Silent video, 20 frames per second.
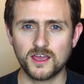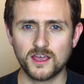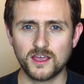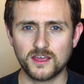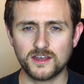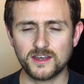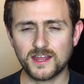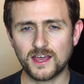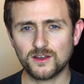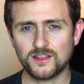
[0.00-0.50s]

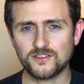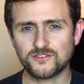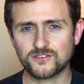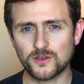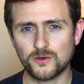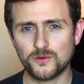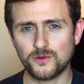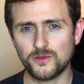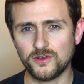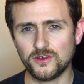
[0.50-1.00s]
And now let's
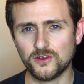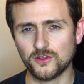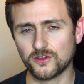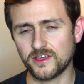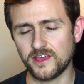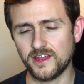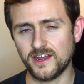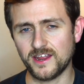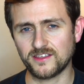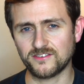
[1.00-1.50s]
go and look
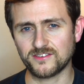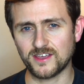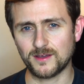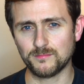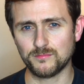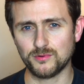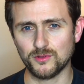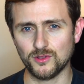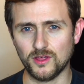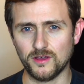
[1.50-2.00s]
at an
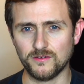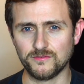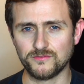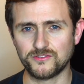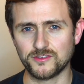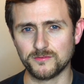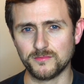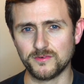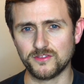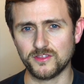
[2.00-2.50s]
example of
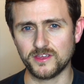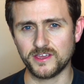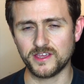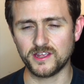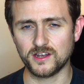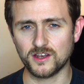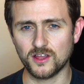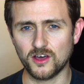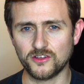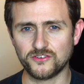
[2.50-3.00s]
some of
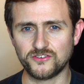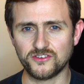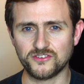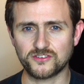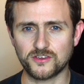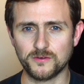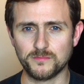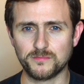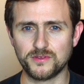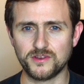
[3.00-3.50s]
the
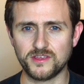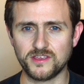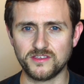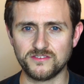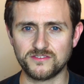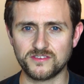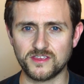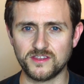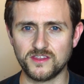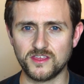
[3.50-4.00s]
largest
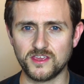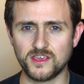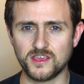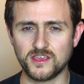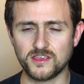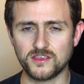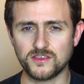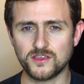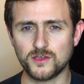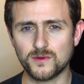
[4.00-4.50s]
companies in the
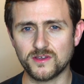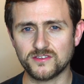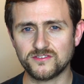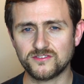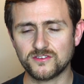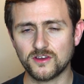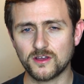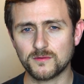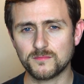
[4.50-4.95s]
US stock